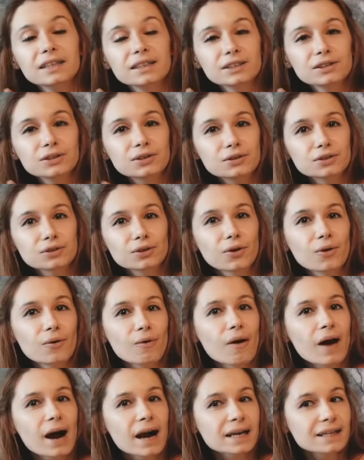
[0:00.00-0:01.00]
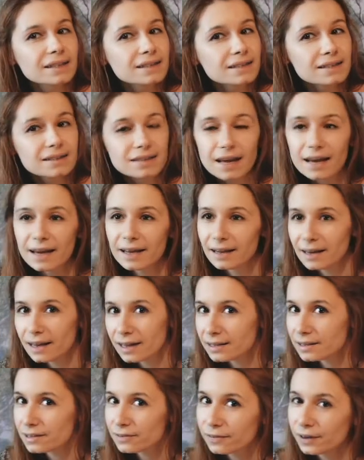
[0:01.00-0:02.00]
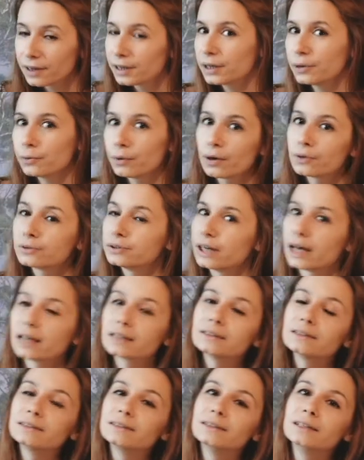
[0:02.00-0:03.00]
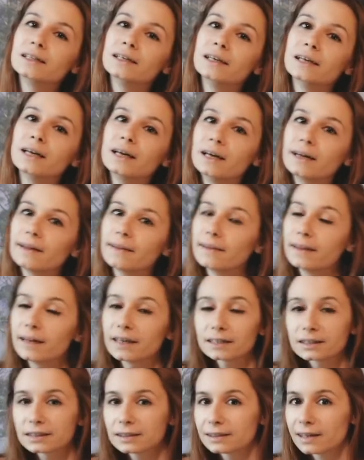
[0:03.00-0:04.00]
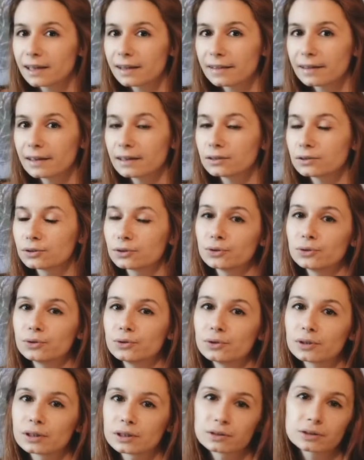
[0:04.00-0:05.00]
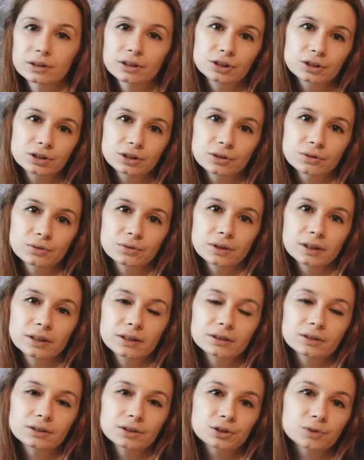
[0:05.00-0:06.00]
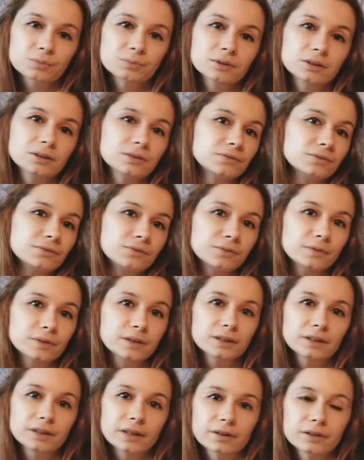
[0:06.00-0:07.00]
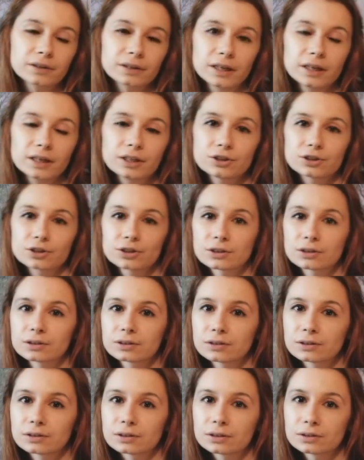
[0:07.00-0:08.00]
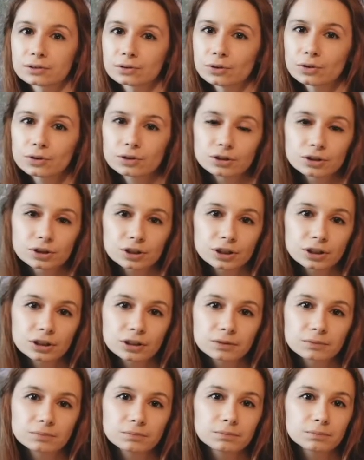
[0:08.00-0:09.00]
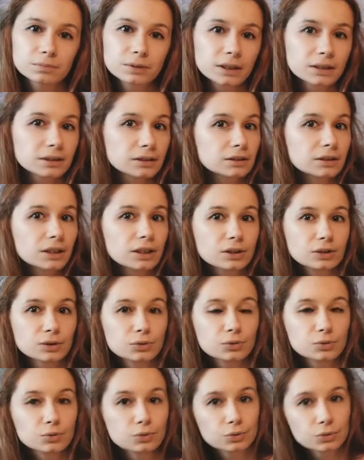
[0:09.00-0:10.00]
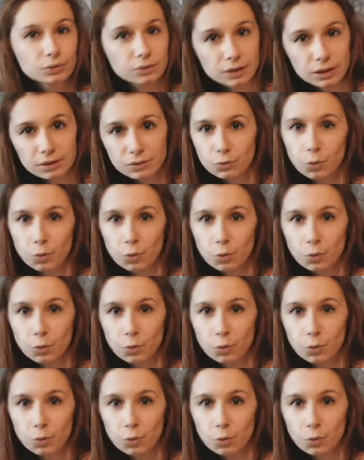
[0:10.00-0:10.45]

so I'd say that's very well done. There's nothing too original in terms of interrogation and torture, but it, it